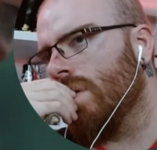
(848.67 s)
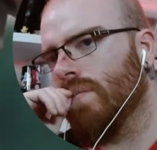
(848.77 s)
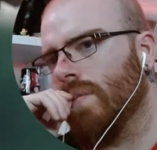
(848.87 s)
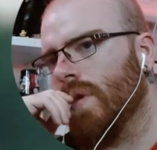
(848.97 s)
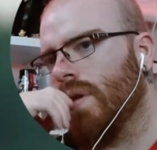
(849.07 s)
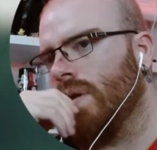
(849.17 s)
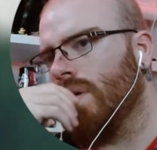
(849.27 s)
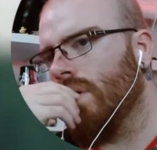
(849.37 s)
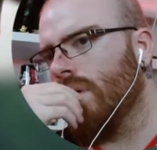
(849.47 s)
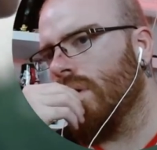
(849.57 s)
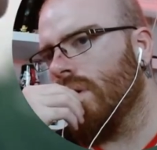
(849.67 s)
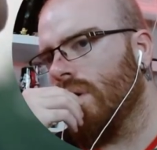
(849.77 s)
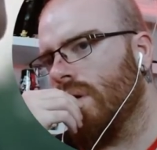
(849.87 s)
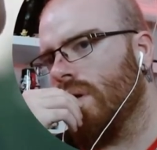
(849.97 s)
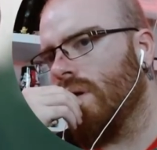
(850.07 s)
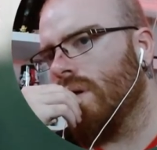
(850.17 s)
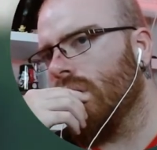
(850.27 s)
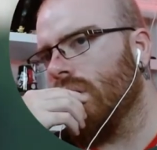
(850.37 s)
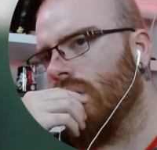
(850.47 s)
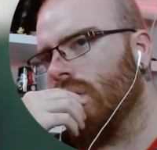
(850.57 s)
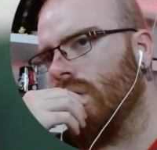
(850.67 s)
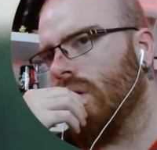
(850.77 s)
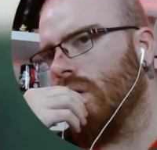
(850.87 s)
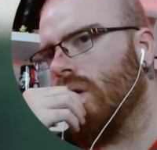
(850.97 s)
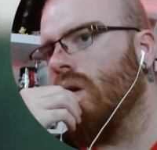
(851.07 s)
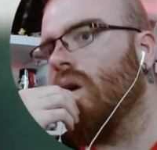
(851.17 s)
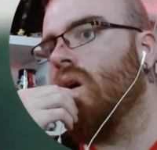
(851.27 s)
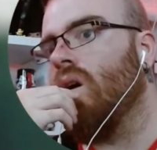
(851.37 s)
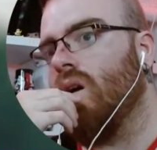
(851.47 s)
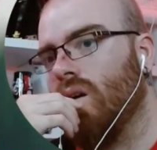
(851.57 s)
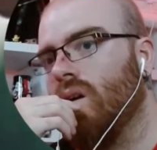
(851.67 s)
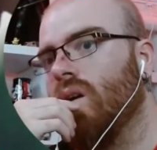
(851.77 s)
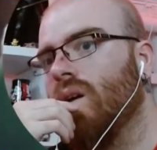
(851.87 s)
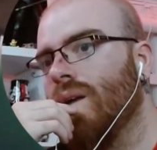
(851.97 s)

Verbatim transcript: The one that makes you scared or angry, sympathetic, whatever.